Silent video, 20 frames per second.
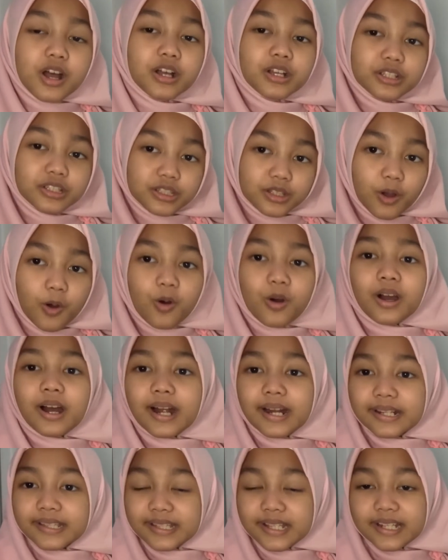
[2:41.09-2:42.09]
so
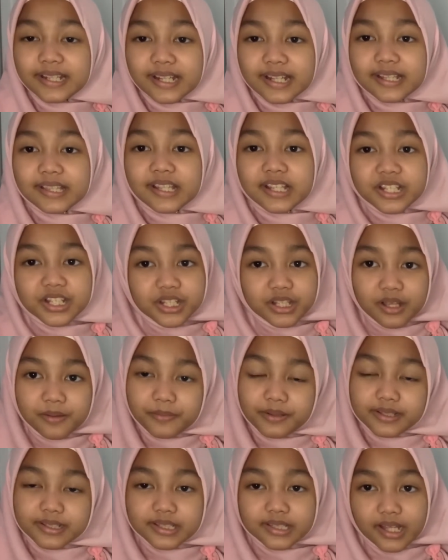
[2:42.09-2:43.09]
Kartini teach them
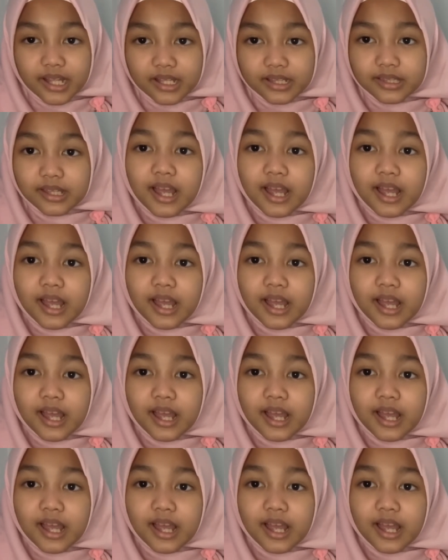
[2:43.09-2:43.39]
instead.